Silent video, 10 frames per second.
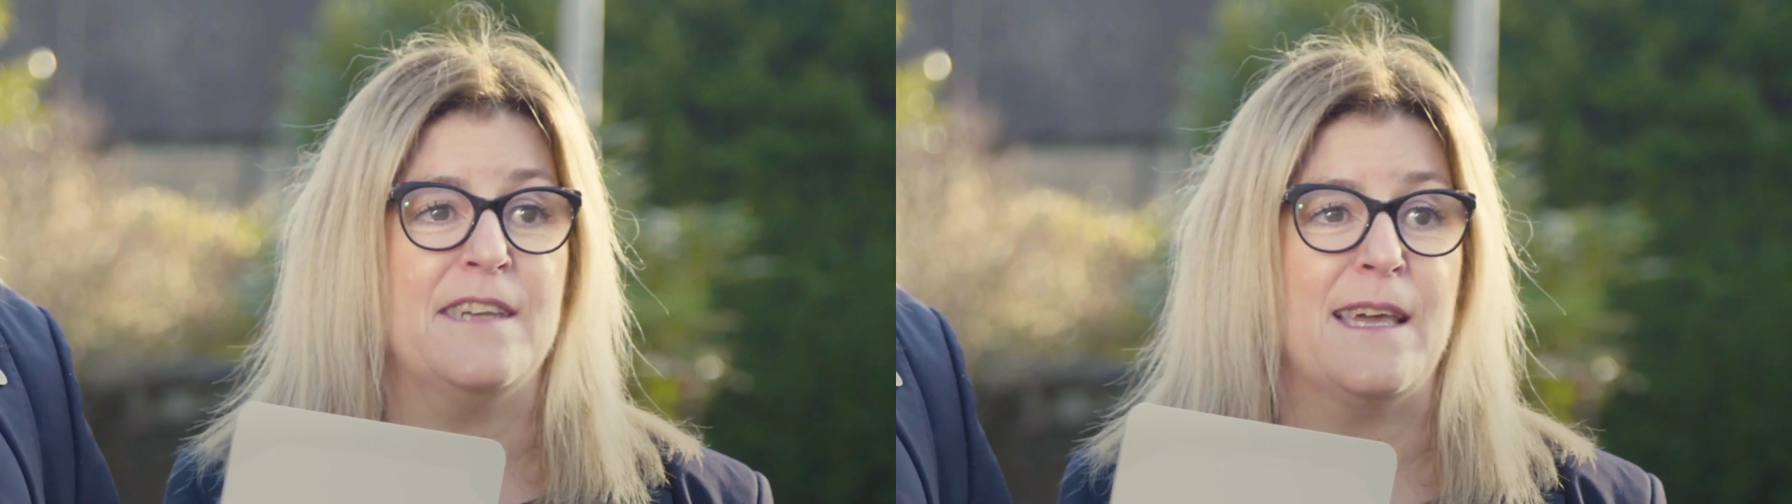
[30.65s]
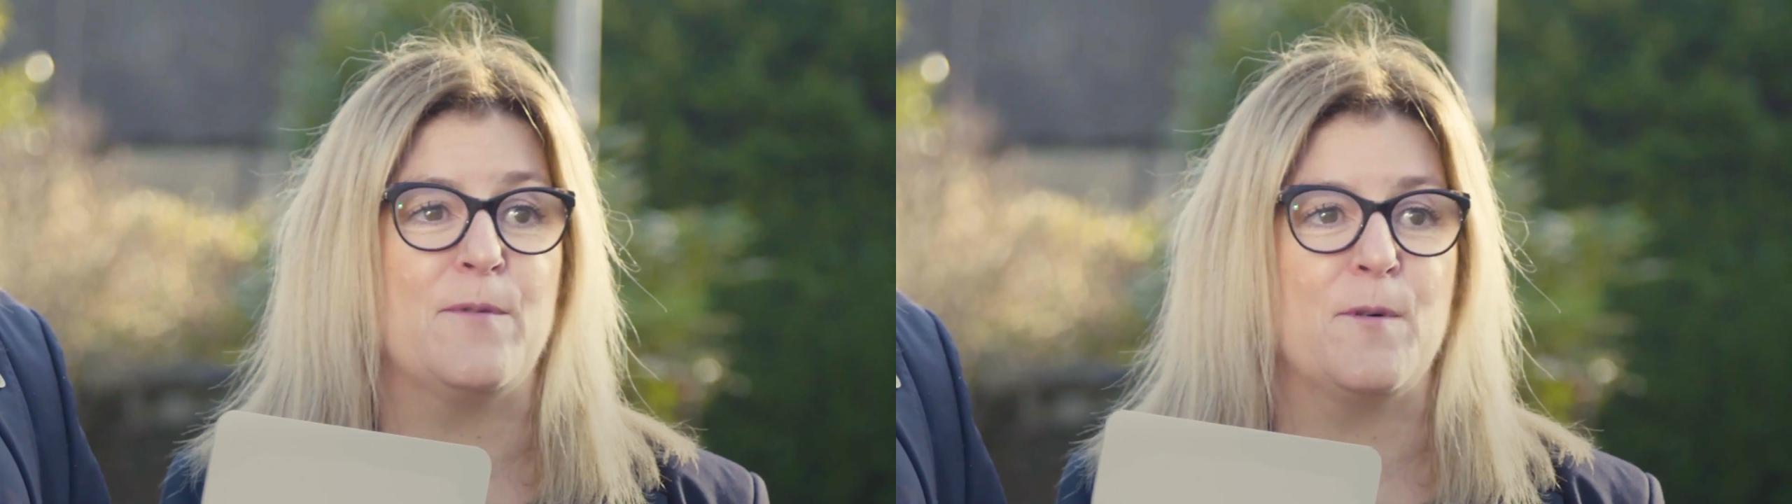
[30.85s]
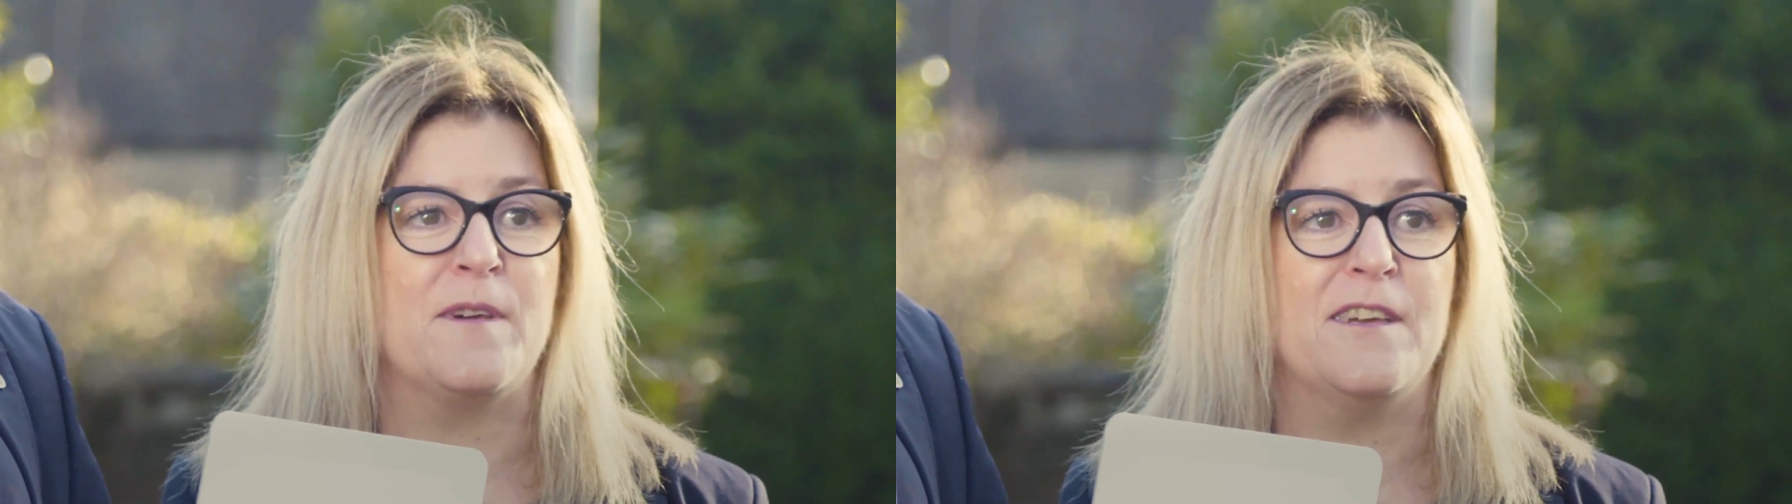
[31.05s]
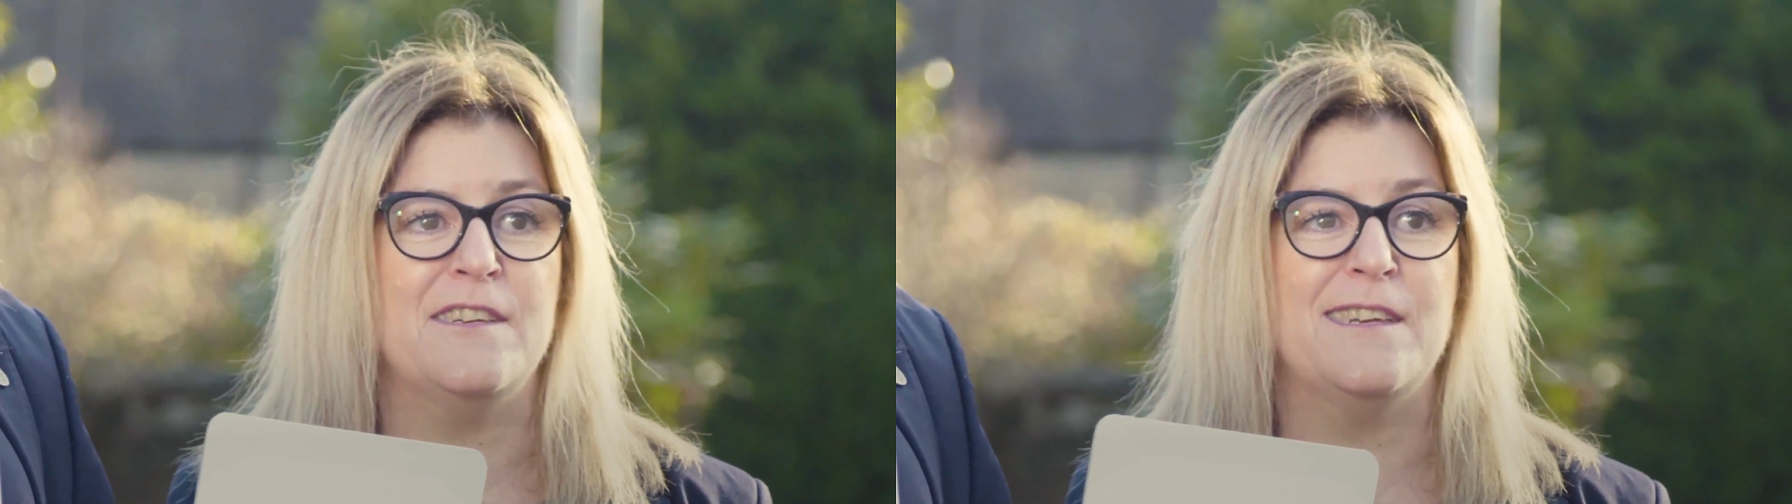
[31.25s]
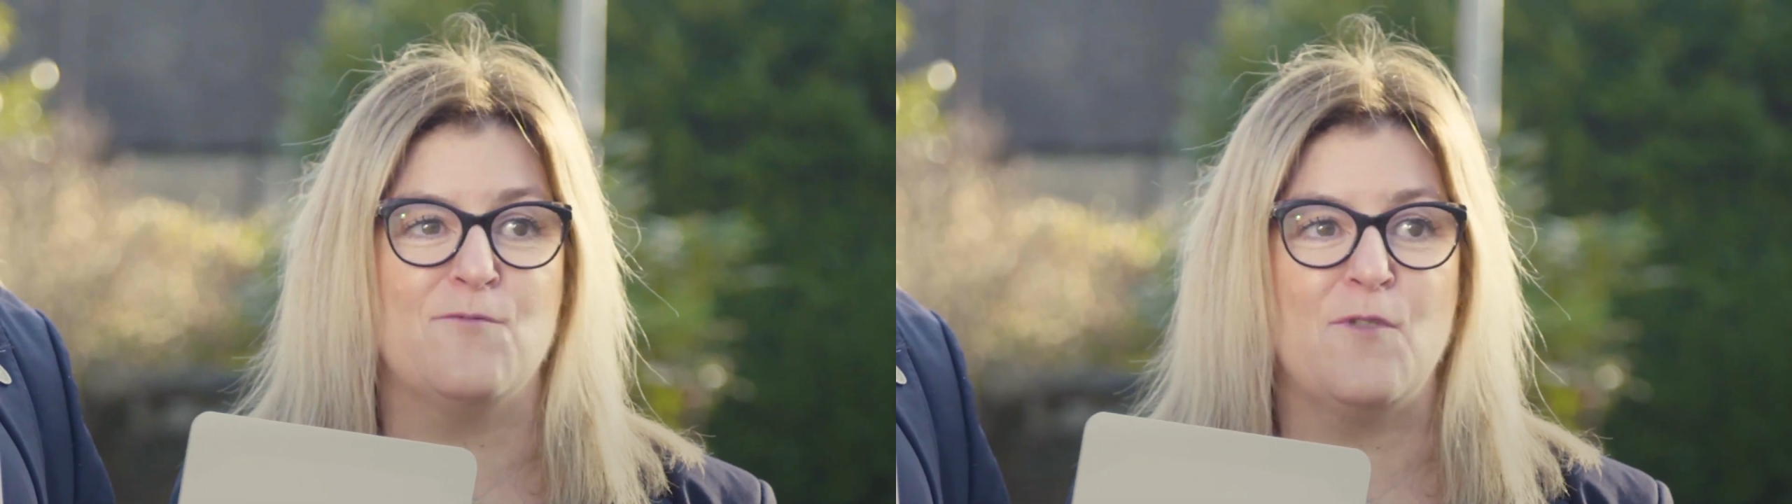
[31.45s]
table because
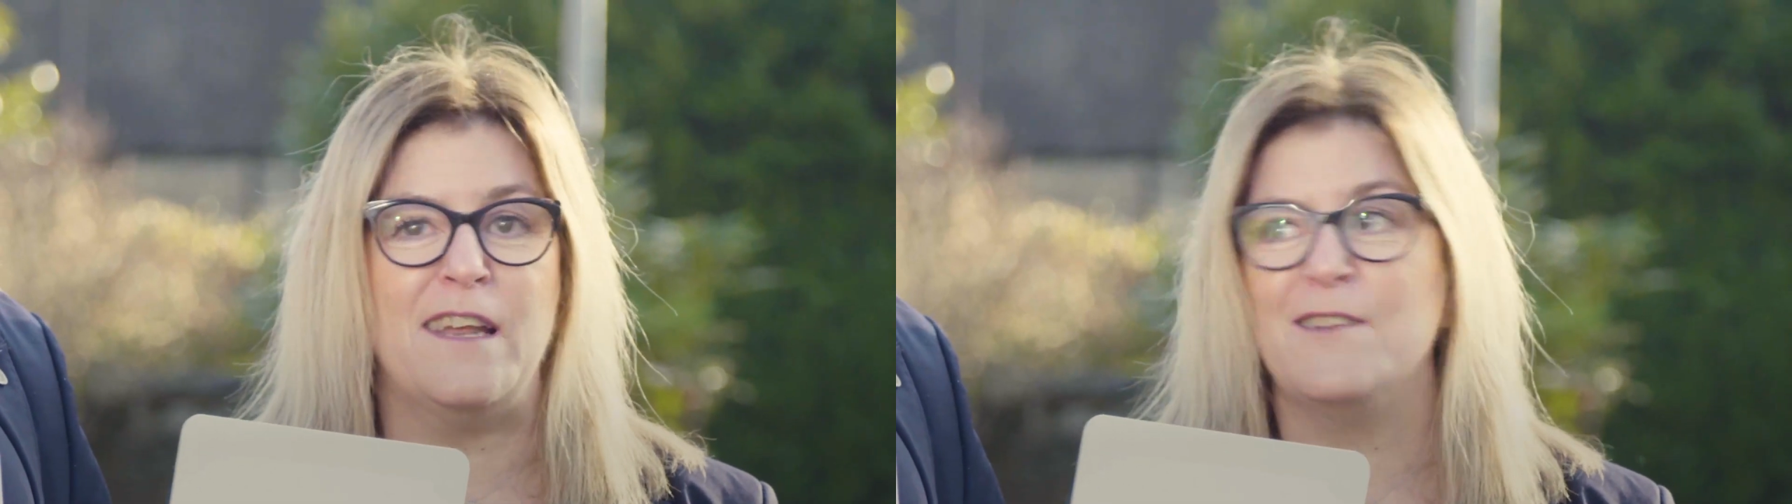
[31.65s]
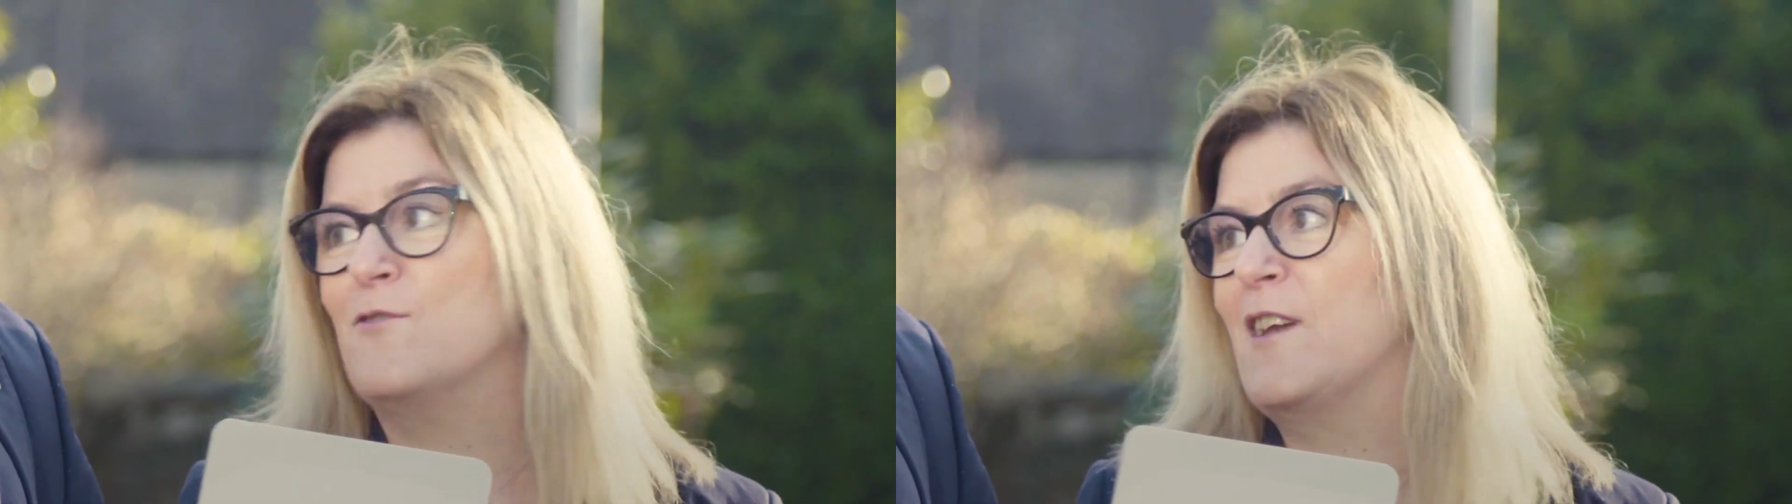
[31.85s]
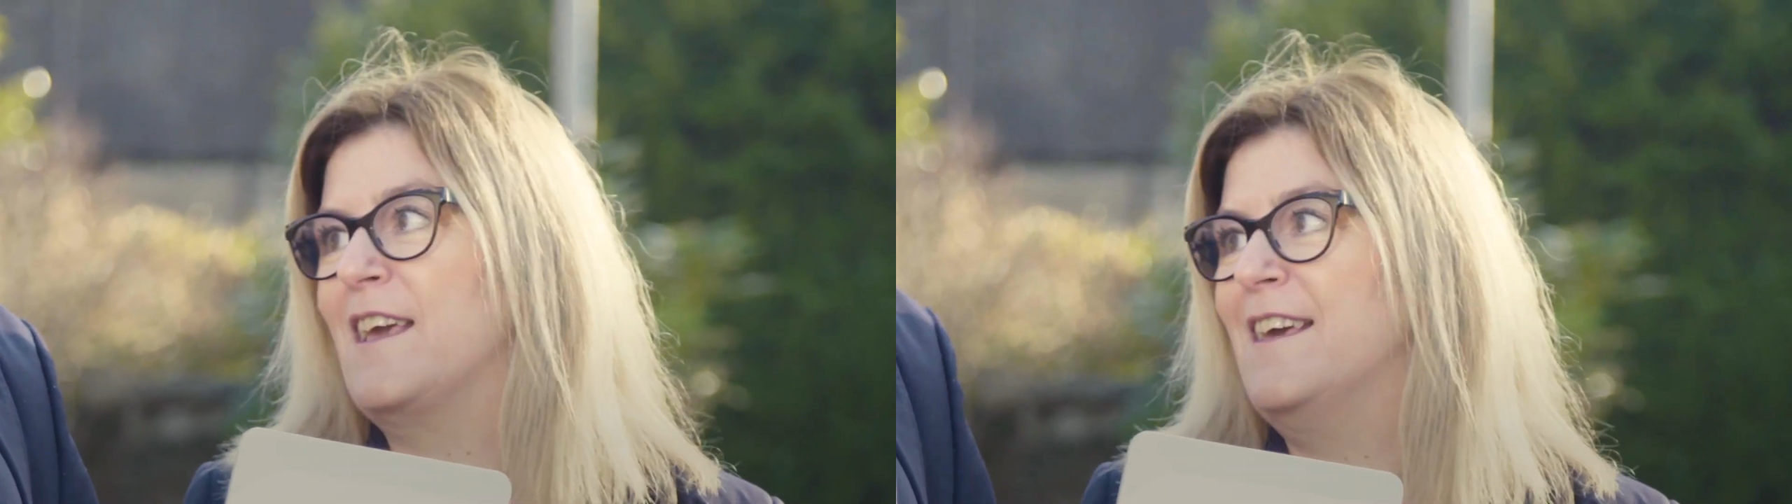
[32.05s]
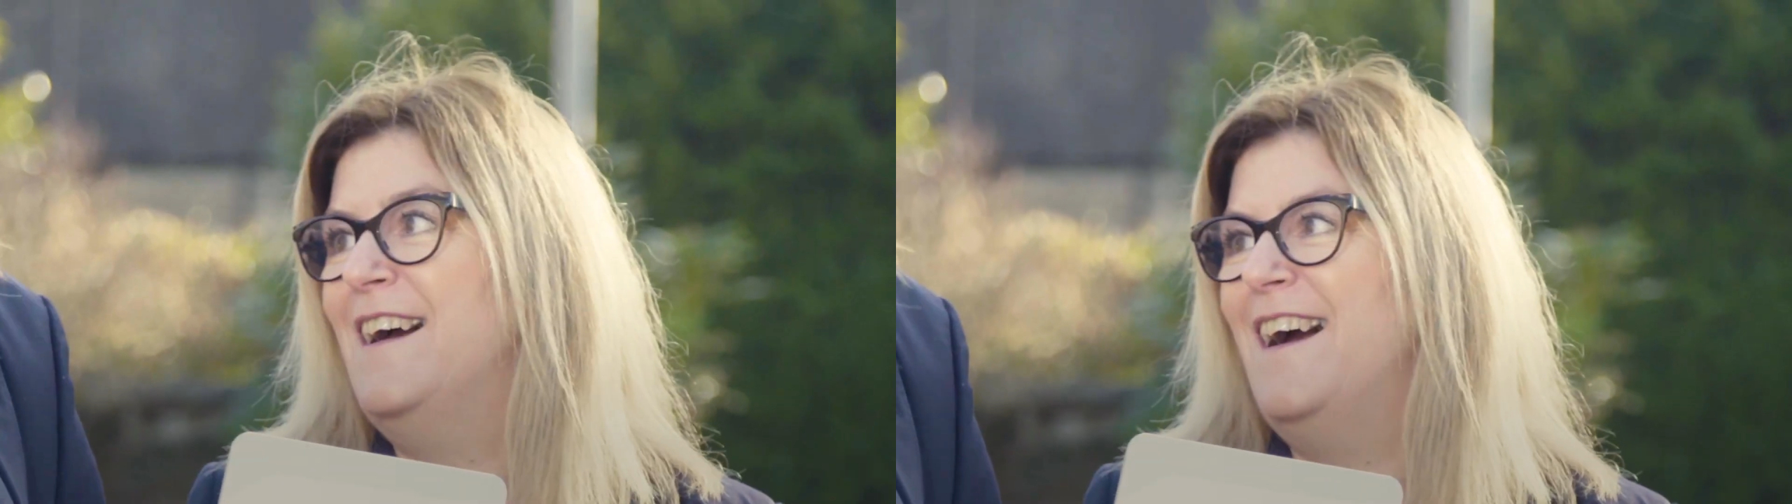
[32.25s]
she's literally...